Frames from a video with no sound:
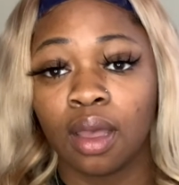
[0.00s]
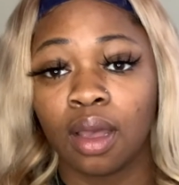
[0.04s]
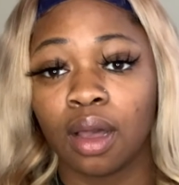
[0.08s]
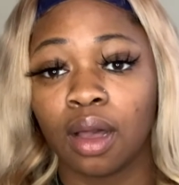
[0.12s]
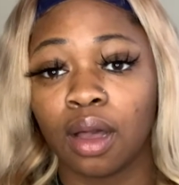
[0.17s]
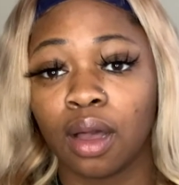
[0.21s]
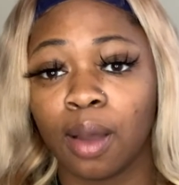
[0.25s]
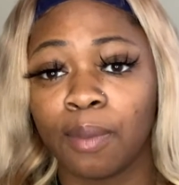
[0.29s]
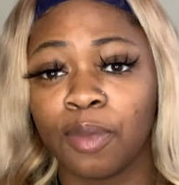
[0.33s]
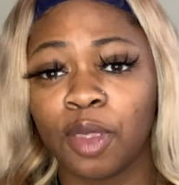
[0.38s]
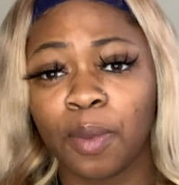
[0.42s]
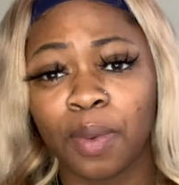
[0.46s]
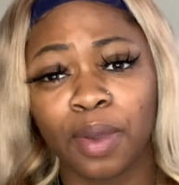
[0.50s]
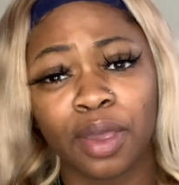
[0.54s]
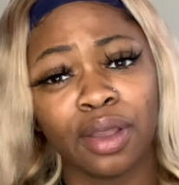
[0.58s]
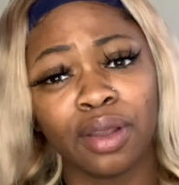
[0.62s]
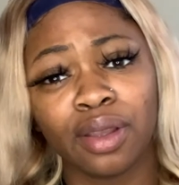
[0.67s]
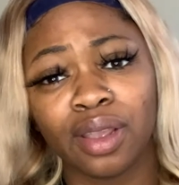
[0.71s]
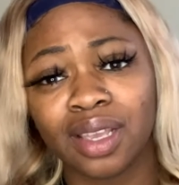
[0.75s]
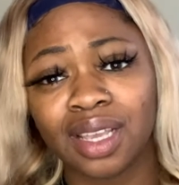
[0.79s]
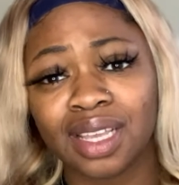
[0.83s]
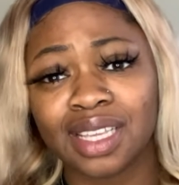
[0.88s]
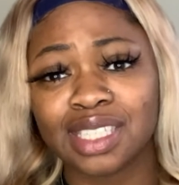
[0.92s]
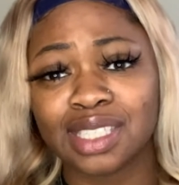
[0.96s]
Your
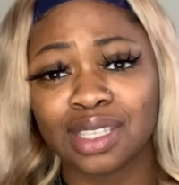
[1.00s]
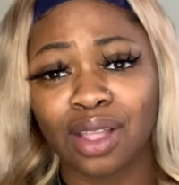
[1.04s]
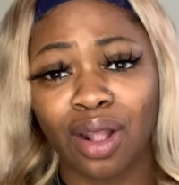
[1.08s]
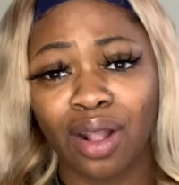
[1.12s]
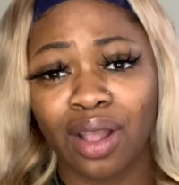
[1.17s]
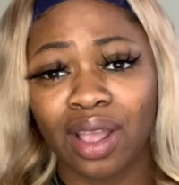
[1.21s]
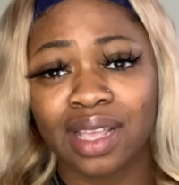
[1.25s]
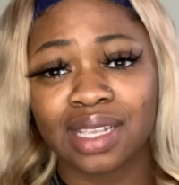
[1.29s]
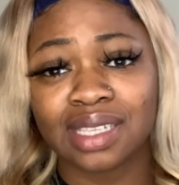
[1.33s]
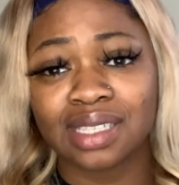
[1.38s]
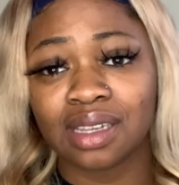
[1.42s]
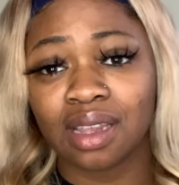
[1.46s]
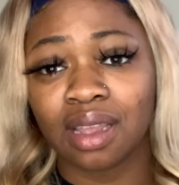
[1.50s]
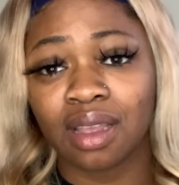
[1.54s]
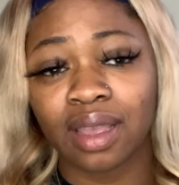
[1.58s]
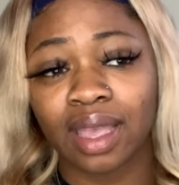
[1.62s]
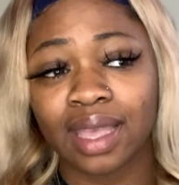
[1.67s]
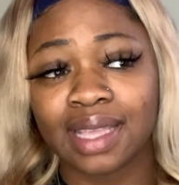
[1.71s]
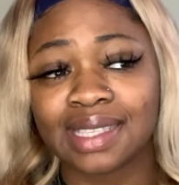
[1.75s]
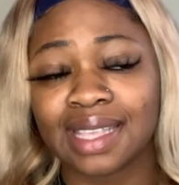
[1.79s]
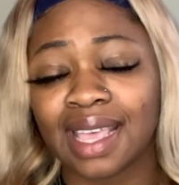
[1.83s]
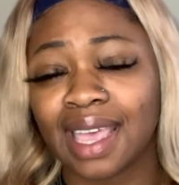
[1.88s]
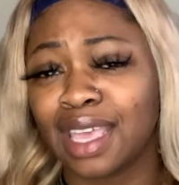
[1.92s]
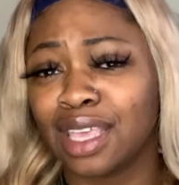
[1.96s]
period can start as young
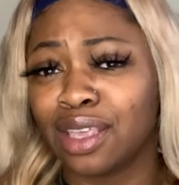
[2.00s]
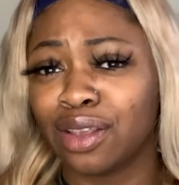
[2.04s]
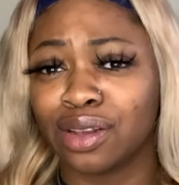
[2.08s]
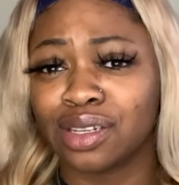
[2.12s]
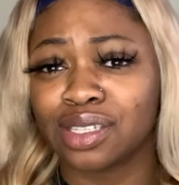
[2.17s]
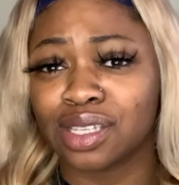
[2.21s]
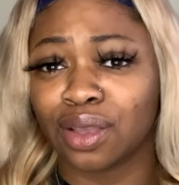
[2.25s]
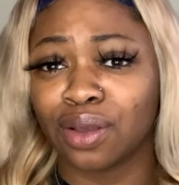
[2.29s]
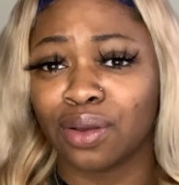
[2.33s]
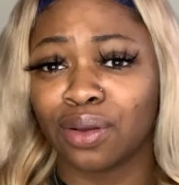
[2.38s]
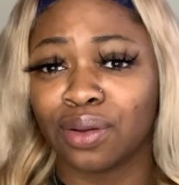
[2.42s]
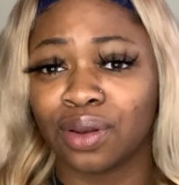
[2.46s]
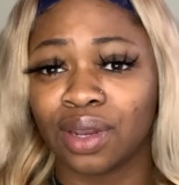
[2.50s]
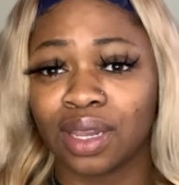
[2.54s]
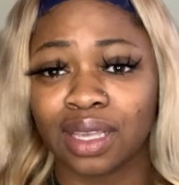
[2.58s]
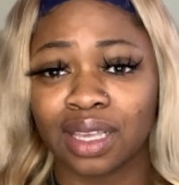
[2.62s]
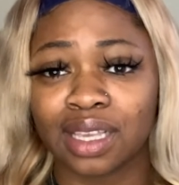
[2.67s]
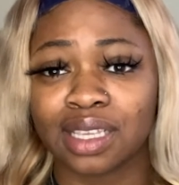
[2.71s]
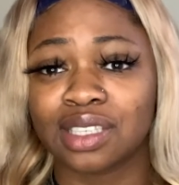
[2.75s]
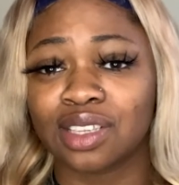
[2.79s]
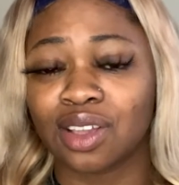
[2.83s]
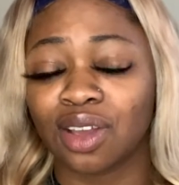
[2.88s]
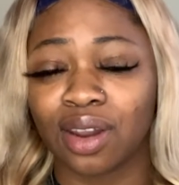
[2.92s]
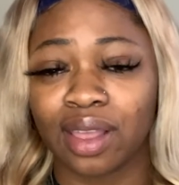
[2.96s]
as 8 years old. It
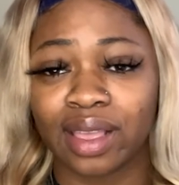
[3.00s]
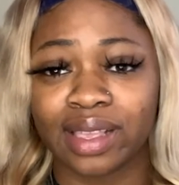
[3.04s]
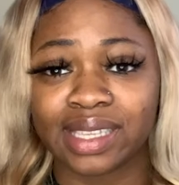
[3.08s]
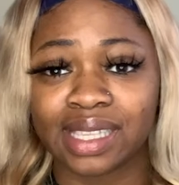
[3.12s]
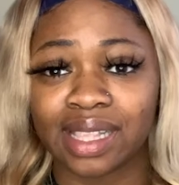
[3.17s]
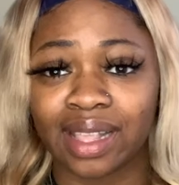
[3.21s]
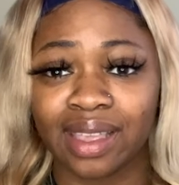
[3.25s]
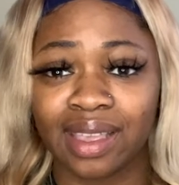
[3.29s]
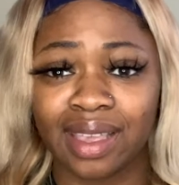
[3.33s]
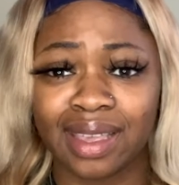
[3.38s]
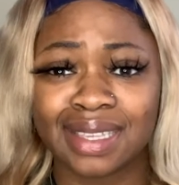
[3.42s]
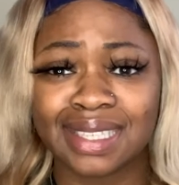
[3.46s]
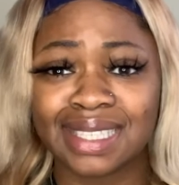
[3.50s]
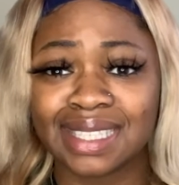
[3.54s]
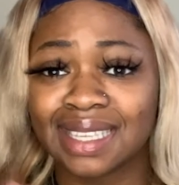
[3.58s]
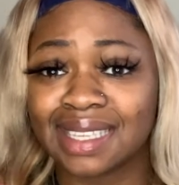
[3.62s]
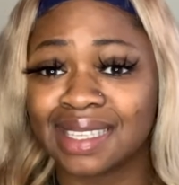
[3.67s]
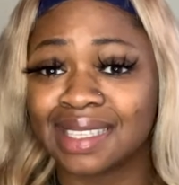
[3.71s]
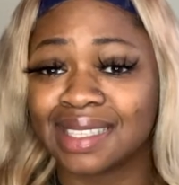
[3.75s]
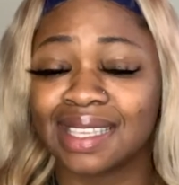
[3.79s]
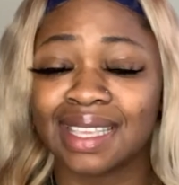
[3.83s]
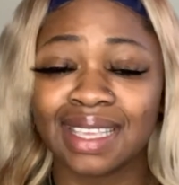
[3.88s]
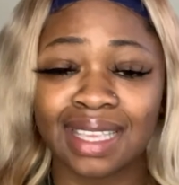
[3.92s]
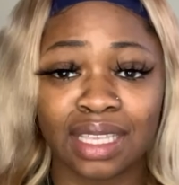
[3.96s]
can start as late as
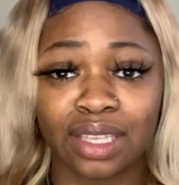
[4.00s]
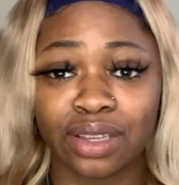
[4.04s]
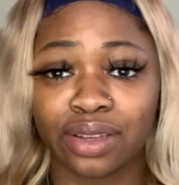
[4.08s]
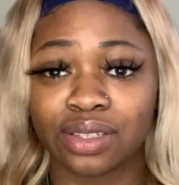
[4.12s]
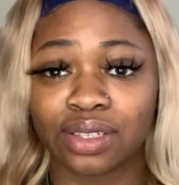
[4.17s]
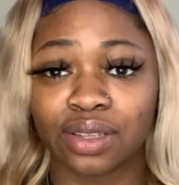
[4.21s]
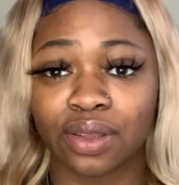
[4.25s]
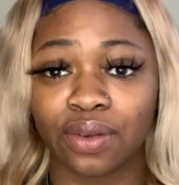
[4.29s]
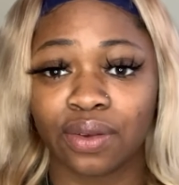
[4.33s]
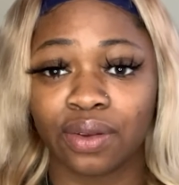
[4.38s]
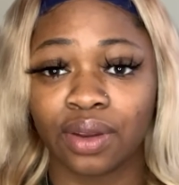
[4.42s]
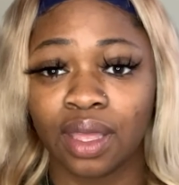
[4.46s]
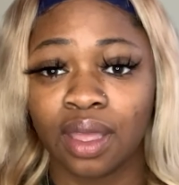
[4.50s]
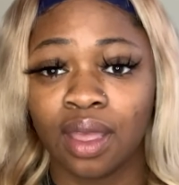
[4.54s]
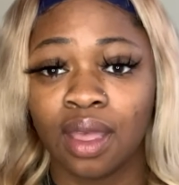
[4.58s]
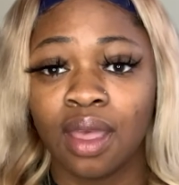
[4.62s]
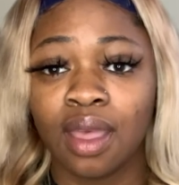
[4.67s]
16 years old.